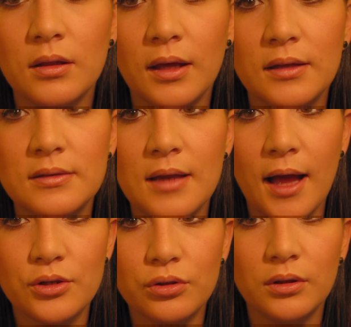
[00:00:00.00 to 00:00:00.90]
like
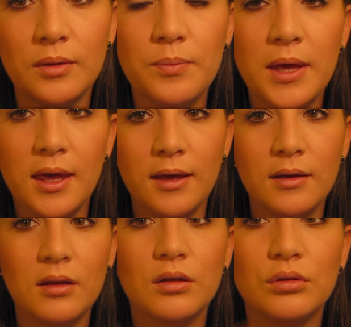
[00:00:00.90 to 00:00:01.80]
naturally
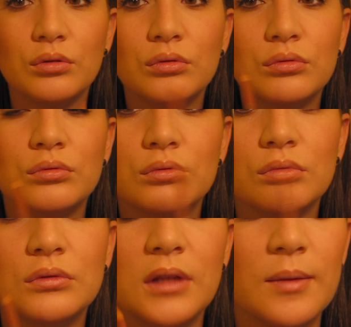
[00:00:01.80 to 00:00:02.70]
pink
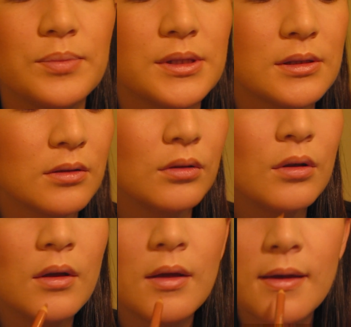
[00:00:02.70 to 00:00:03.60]
lips.
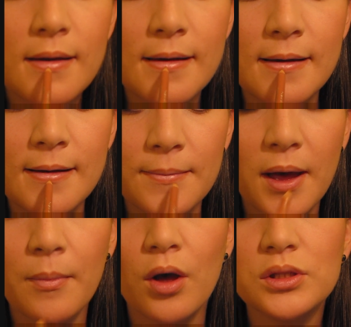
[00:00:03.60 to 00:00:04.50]

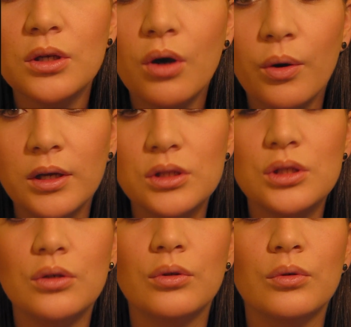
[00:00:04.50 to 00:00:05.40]
I'm also going
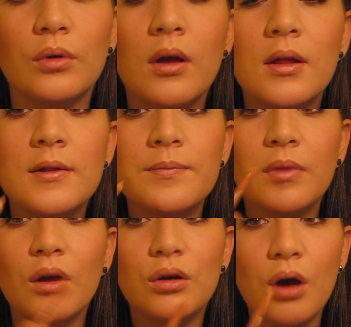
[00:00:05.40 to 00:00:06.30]
to
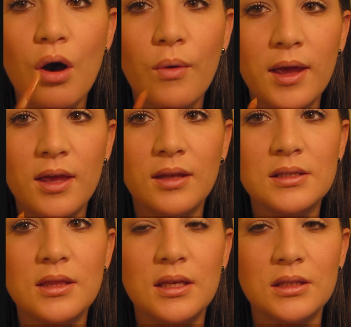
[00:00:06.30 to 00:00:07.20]
go
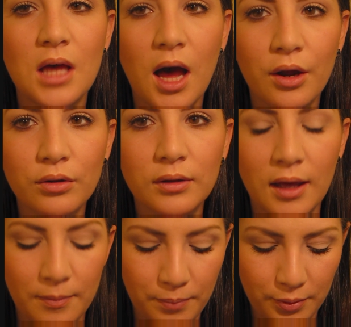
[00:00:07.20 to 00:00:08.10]
into the entire
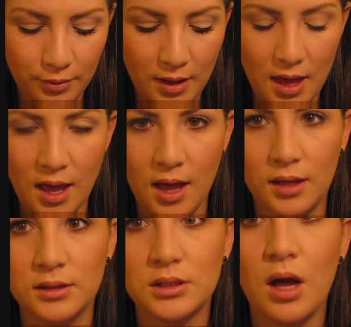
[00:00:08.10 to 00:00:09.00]
lip
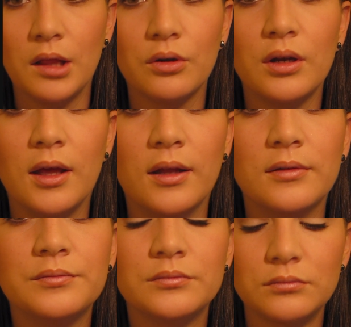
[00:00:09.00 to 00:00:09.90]
and color it in.